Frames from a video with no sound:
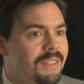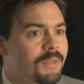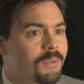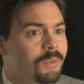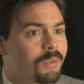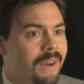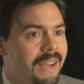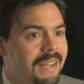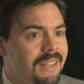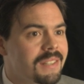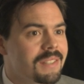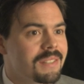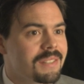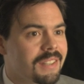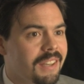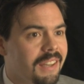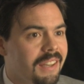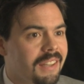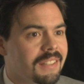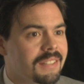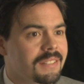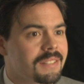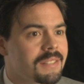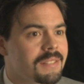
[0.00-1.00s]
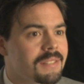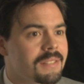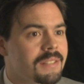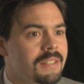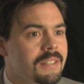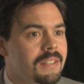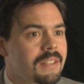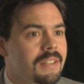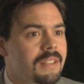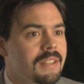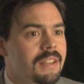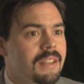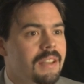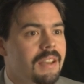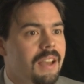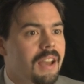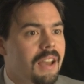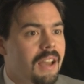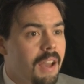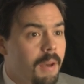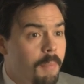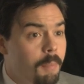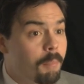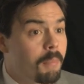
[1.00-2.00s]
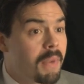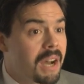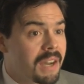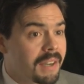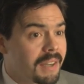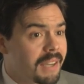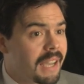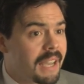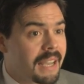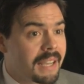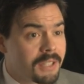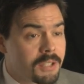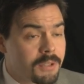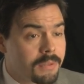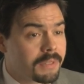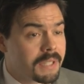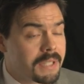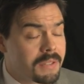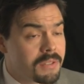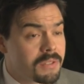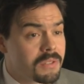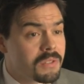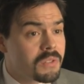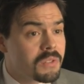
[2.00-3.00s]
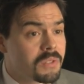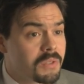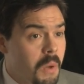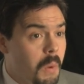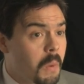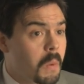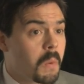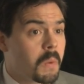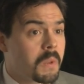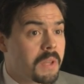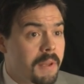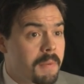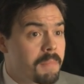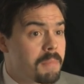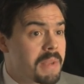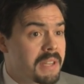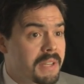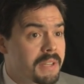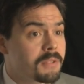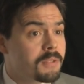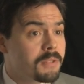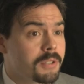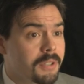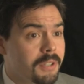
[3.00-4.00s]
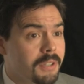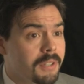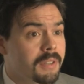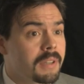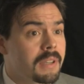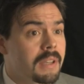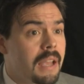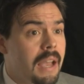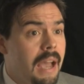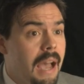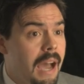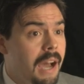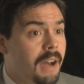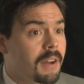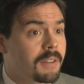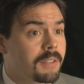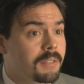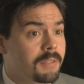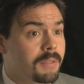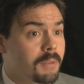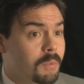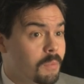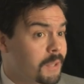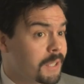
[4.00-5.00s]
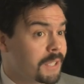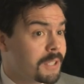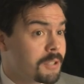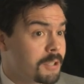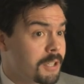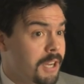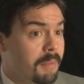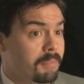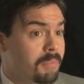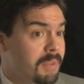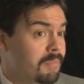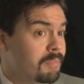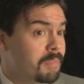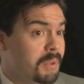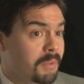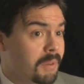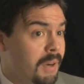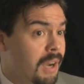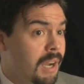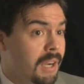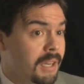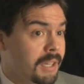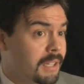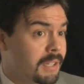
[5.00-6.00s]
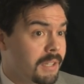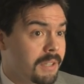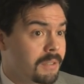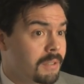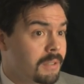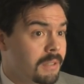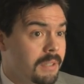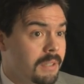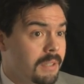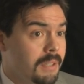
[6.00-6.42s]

the Renaissance, a monk actually stole a miniature out of the workshop of Birago.